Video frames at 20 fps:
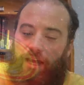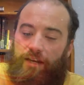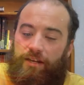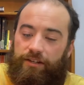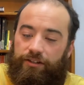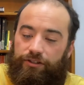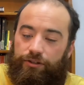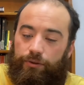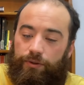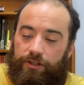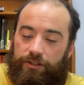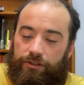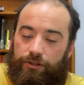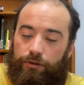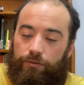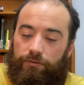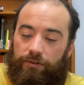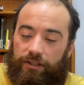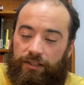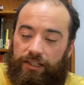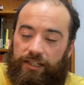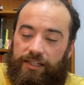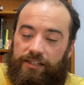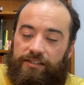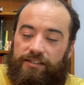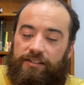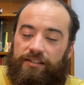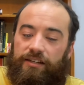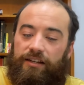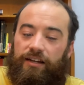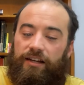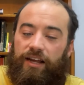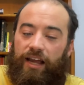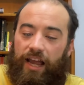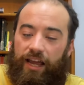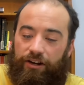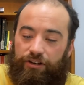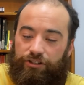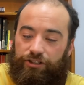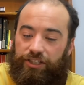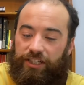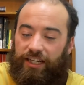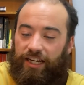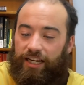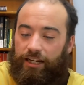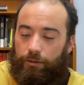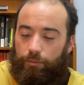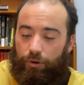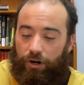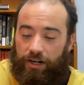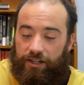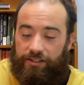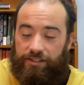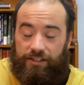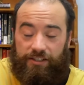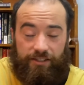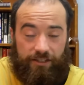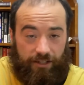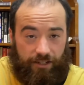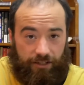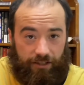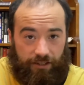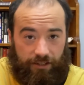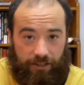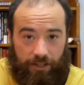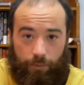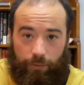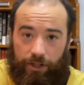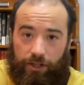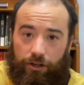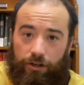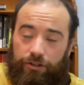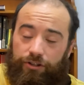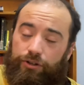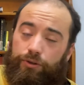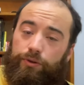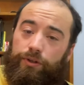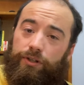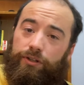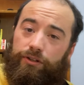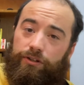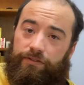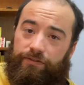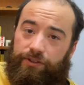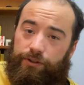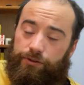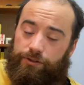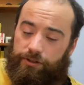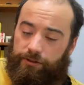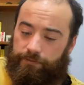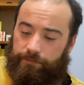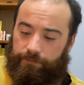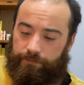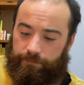and in doing so release energy in a process that we call nuclear fusion.